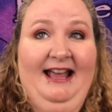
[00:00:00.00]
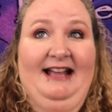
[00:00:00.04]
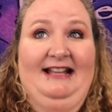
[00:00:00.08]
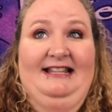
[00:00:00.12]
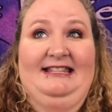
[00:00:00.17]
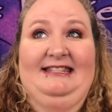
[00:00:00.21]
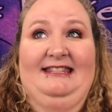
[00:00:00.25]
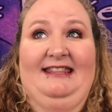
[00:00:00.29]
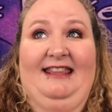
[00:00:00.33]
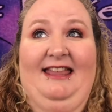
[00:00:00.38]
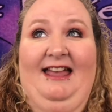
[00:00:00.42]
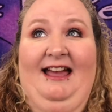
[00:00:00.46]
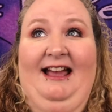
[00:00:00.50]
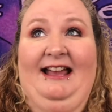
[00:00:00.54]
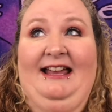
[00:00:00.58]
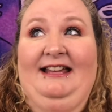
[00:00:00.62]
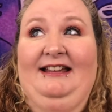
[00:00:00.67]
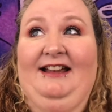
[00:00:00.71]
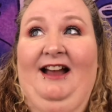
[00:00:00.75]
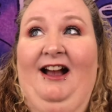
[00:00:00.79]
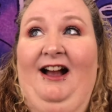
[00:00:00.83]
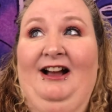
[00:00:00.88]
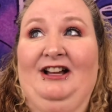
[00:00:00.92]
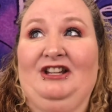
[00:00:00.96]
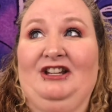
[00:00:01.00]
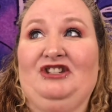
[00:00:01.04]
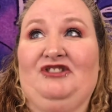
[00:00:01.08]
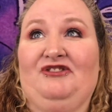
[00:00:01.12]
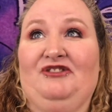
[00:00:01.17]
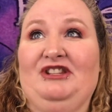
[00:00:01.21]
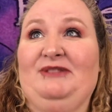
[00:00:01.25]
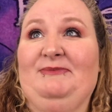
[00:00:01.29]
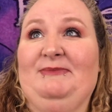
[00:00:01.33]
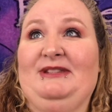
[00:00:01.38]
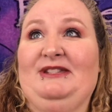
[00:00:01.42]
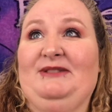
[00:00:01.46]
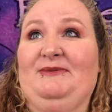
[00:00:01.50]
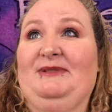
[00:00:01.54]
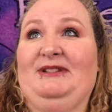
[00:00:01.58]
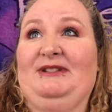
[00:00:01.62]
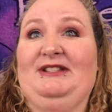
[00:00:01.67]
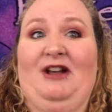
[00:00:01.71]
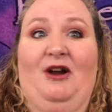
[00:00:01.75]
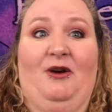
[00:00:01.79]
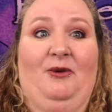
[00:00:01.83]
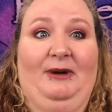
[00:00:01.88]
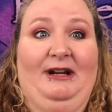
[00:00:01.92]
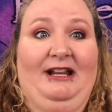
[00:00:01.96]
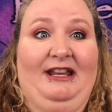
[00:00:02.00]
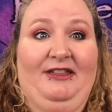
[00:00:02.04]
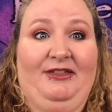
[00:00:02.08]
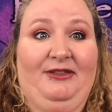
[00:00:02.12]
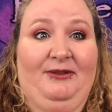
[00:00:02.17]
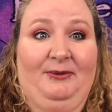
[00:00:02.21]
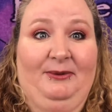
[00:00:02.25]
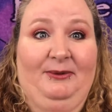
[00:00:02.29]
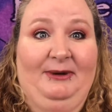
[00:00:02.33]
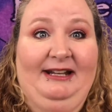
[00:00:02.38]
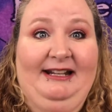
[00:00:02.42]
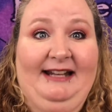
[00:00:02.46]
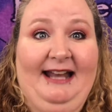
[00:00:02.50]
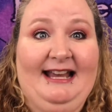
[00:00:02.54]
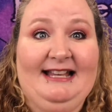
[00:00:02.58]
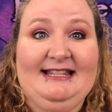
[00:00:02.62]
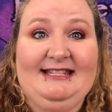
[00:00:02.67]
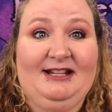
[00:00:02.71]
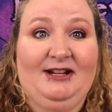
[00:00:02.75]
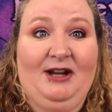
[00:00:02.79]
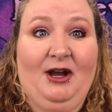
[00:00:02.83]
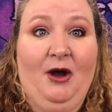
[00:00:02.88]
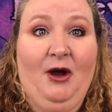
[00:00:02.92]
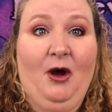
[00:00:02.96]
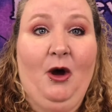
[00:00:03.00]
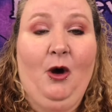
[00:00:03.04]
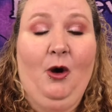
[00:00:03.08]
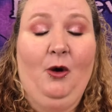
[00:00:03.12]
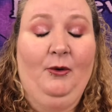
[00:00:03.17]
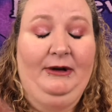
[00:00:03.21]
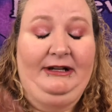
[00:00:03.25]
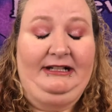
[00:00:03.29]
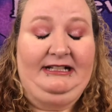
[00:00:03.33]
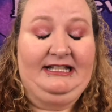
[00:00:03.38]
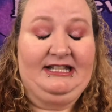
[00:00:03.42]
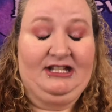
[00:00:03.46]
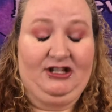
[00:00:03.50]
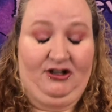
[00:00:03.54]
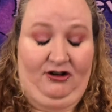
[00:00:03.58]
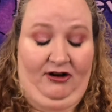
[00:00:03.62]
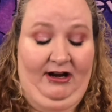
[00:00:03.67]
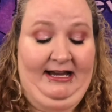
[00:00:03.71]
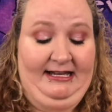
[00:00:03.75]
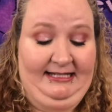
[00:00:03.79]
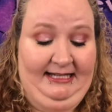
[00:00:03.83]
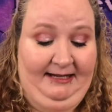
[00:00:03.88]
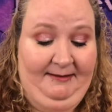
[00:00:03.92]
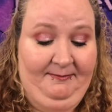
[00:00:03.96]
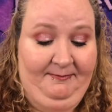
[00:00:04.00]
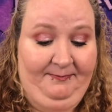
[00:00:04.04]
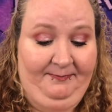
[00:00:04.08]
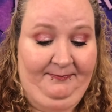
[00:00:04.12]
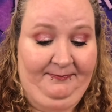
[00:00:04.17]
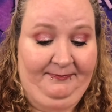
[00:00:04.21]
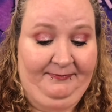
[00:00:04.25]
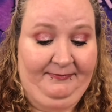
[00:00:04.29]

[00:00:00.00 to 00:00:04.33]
It's like, gosh, Christmas was already 3 days ago. It's crazy.